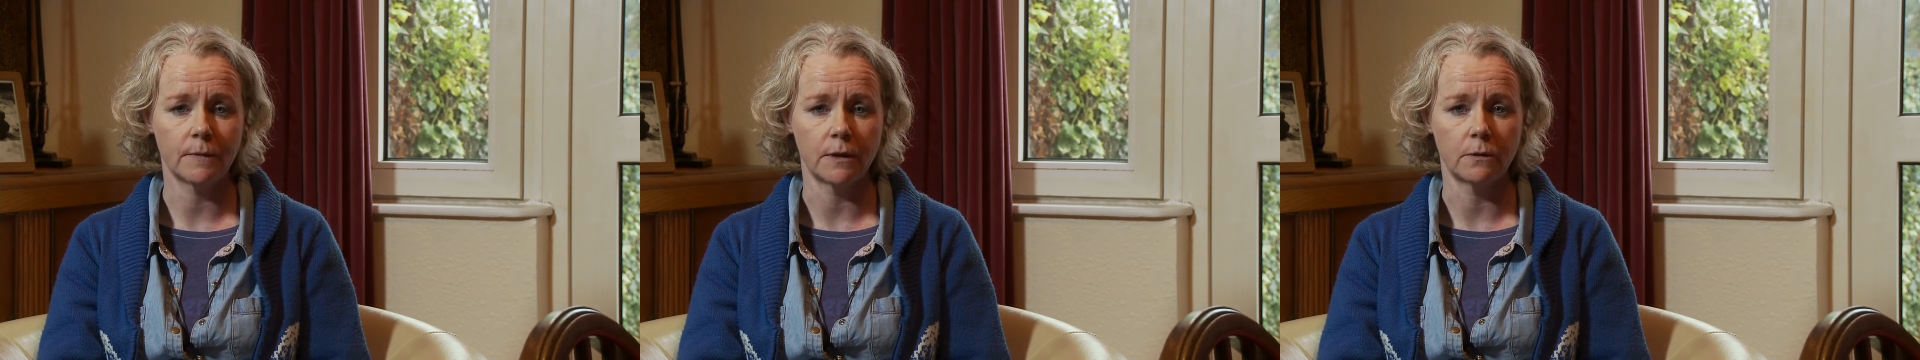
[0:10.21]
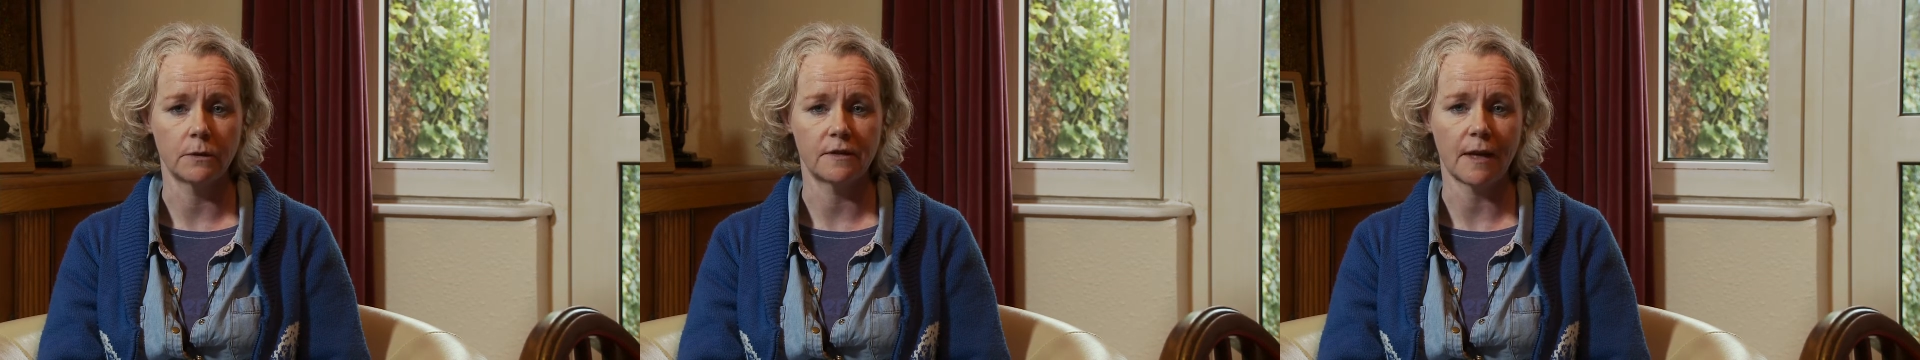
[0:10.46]

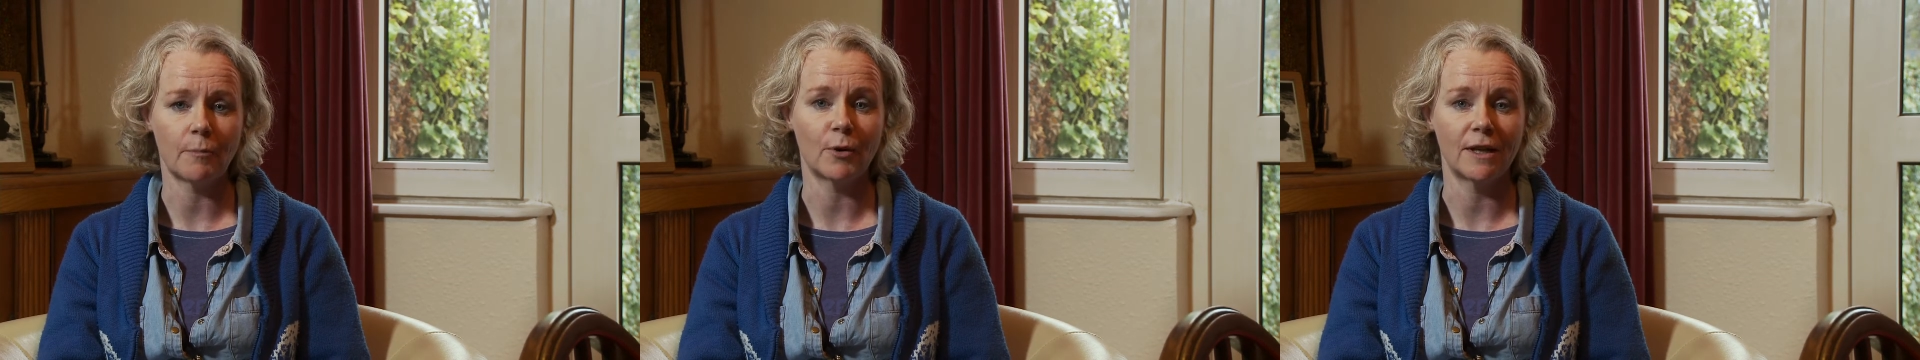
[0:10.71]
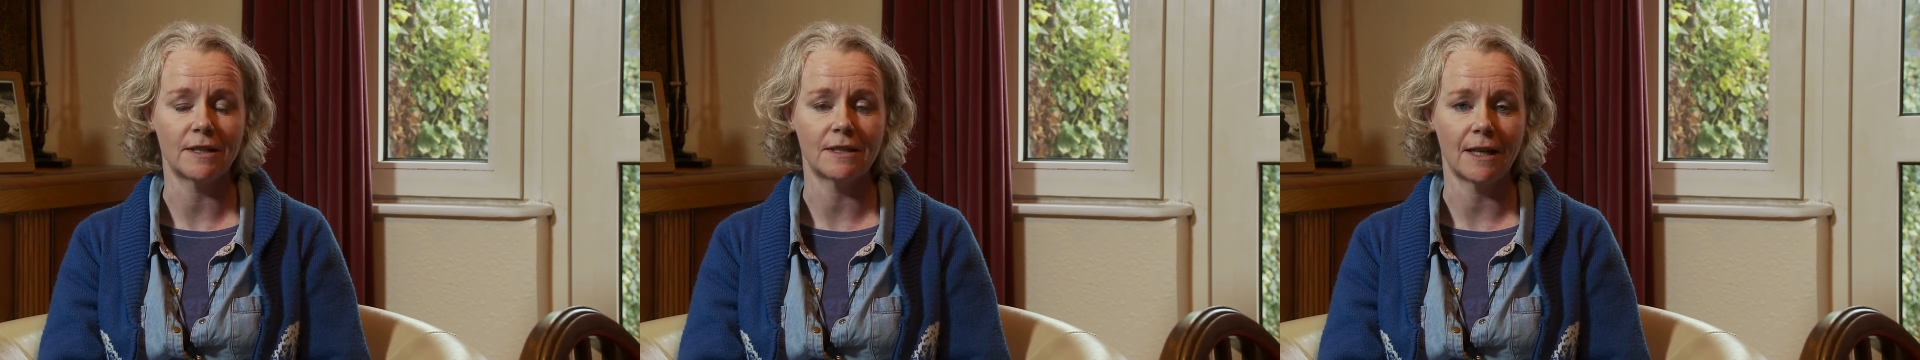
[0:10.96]
He was
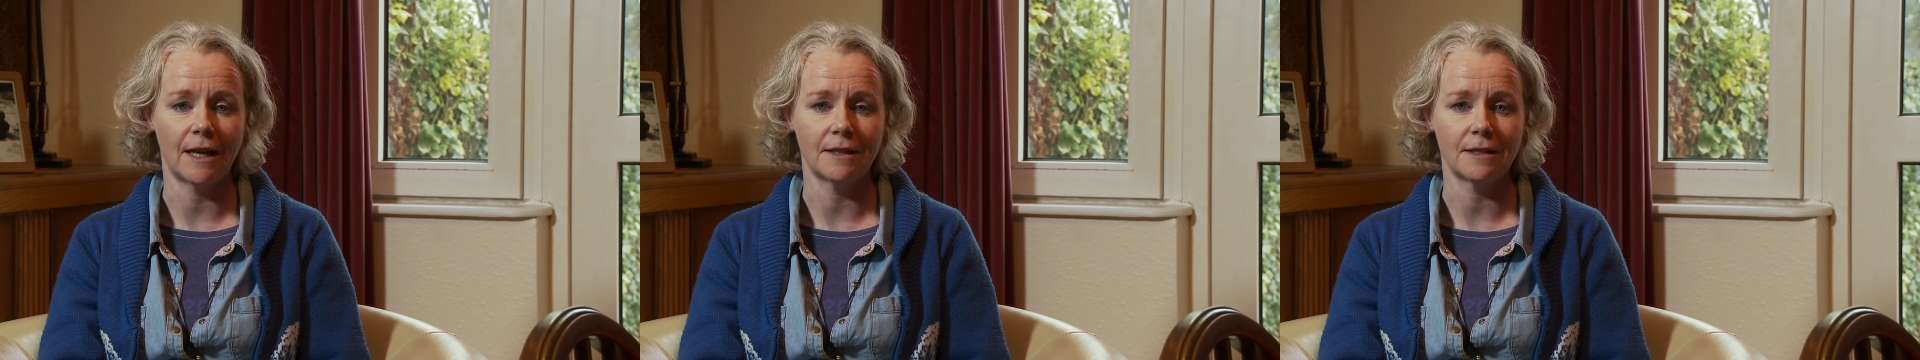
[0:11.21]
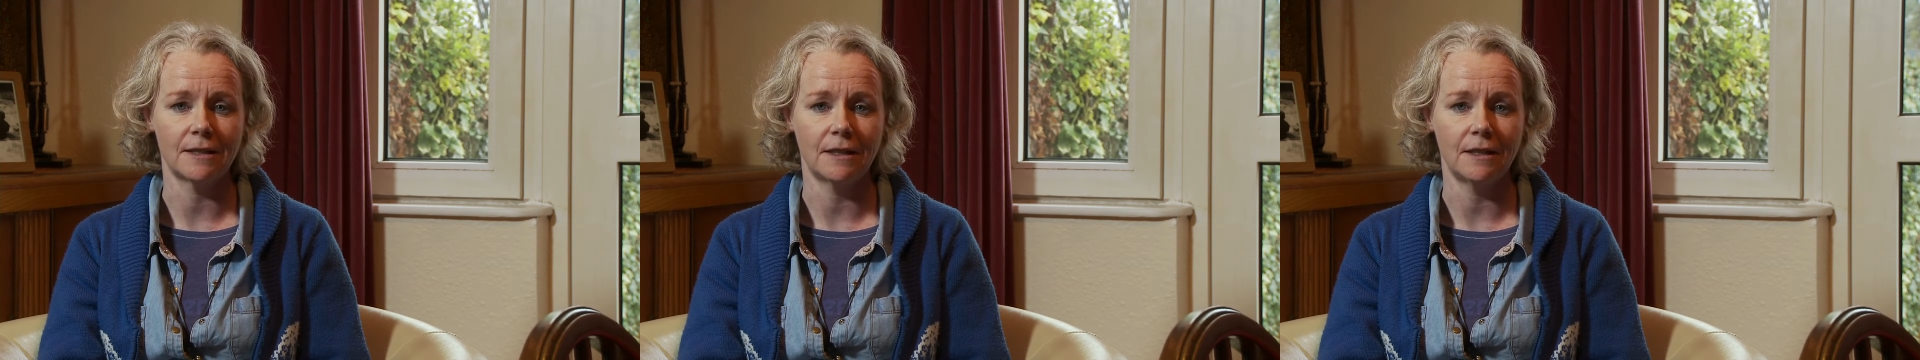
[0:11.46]
separated
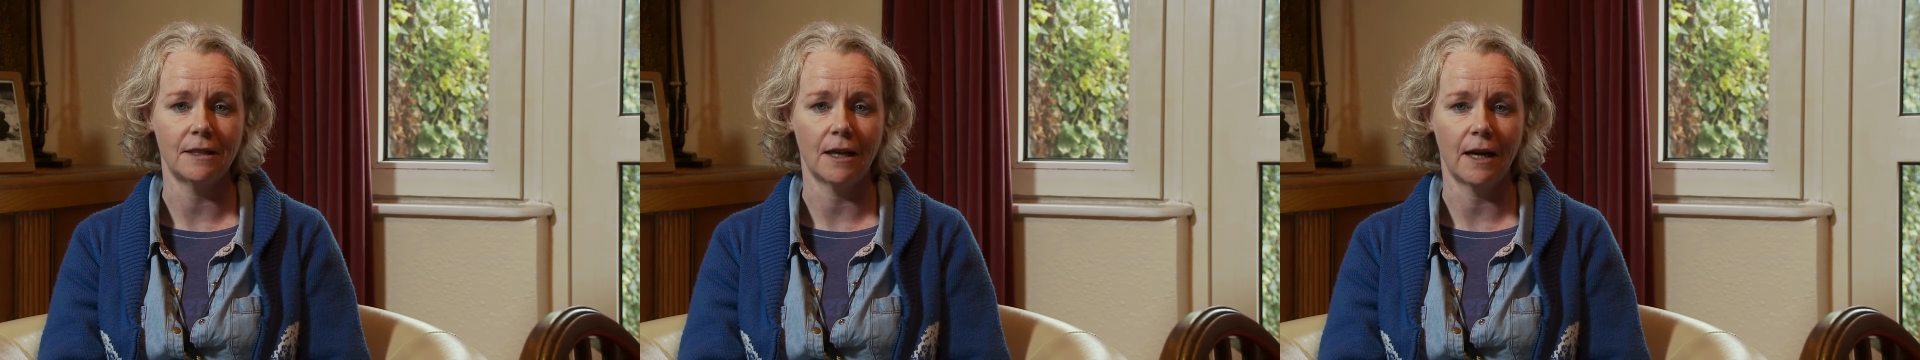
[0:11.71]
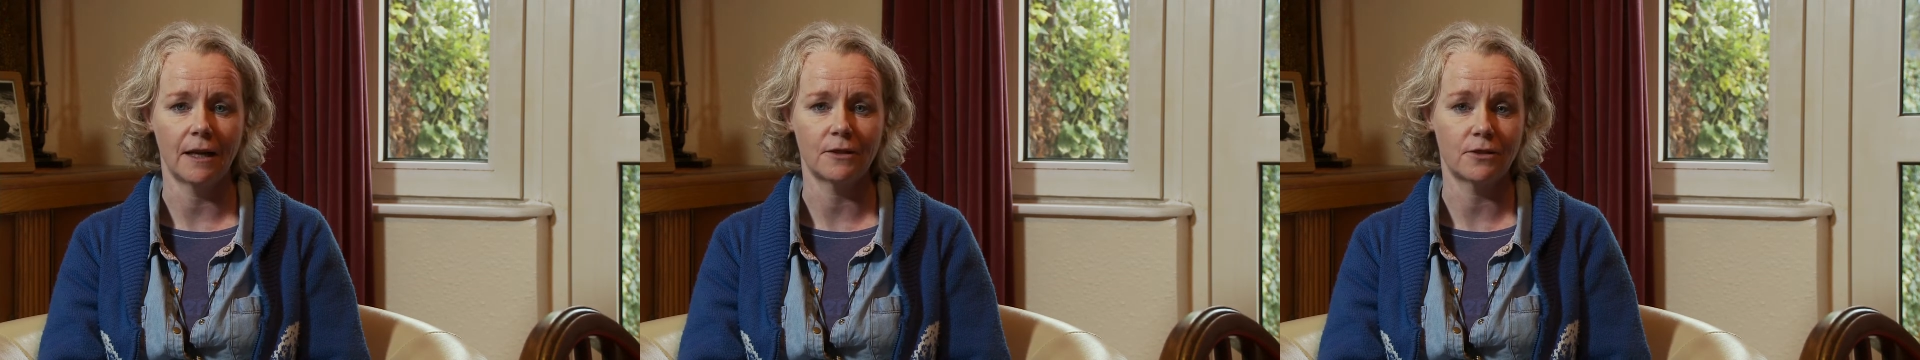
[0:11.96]
and he
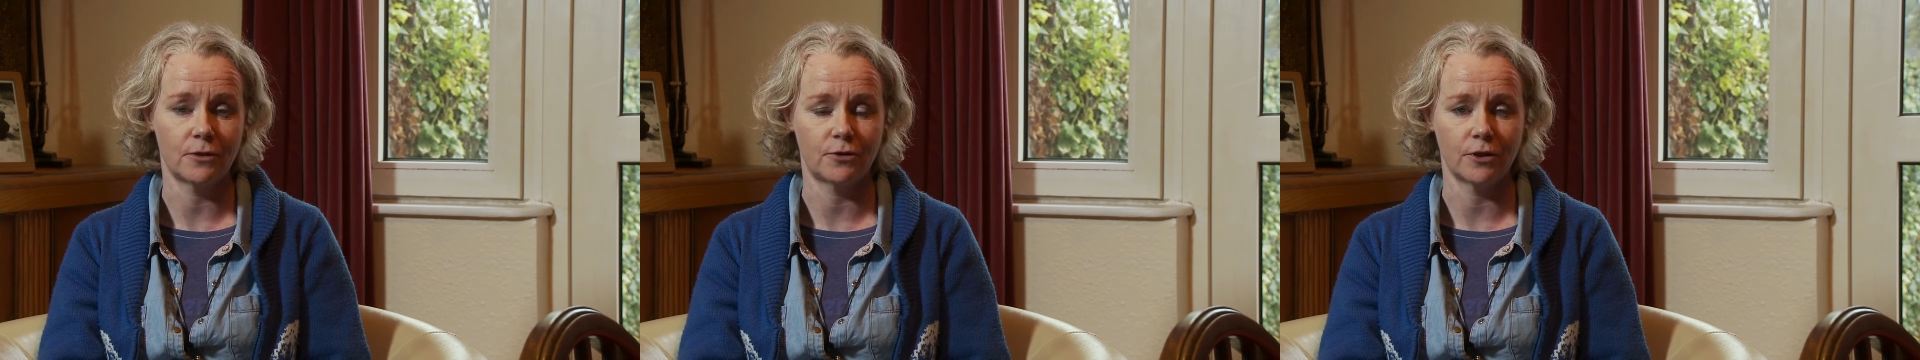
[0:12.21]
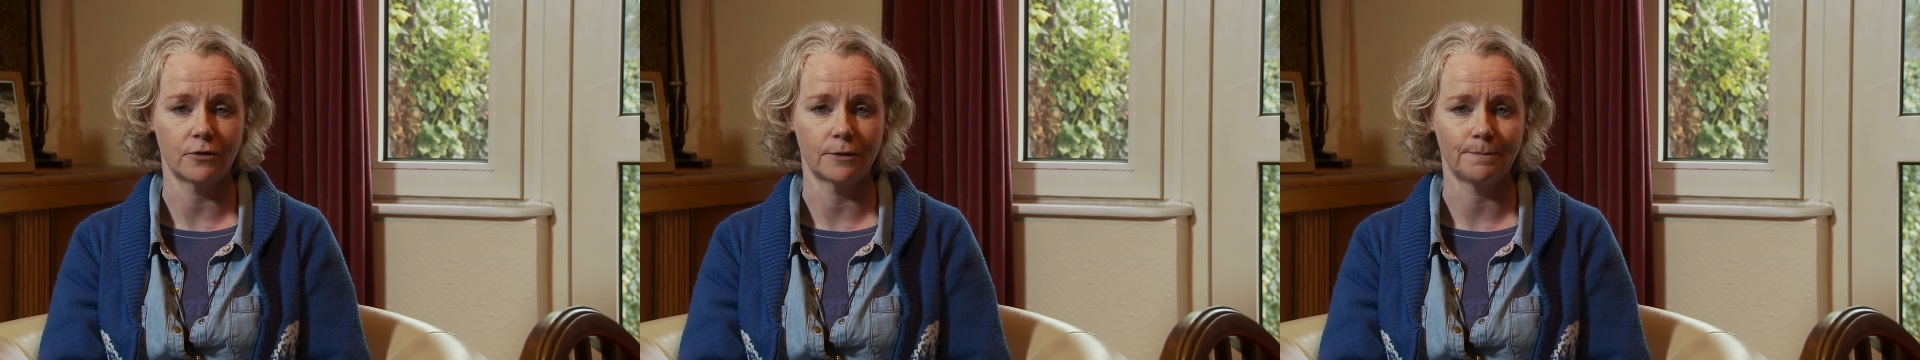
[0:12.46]
had two
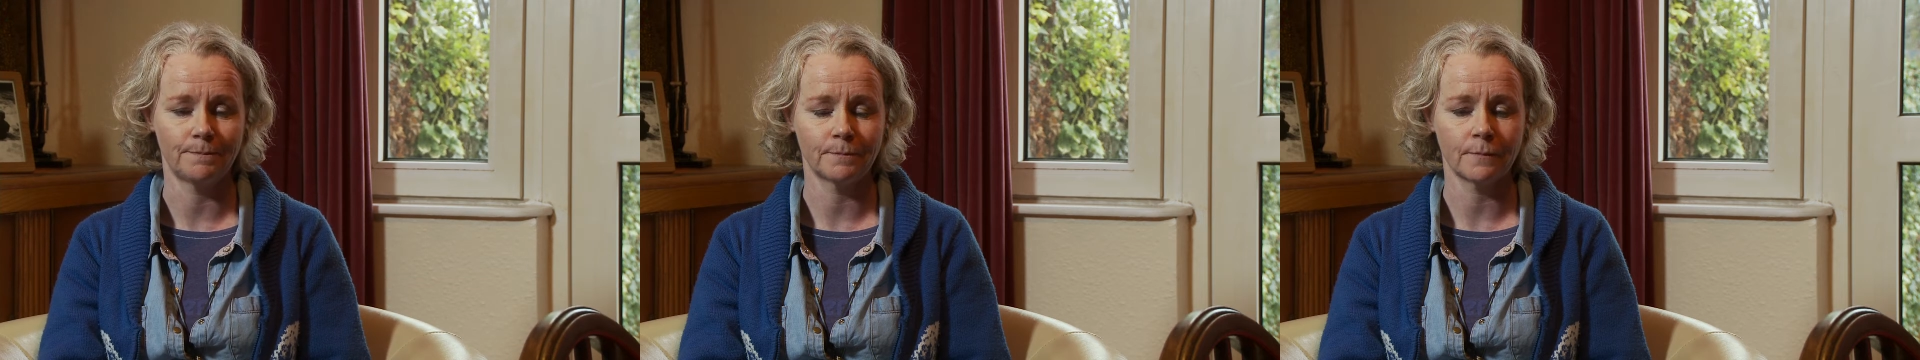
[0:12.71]
children.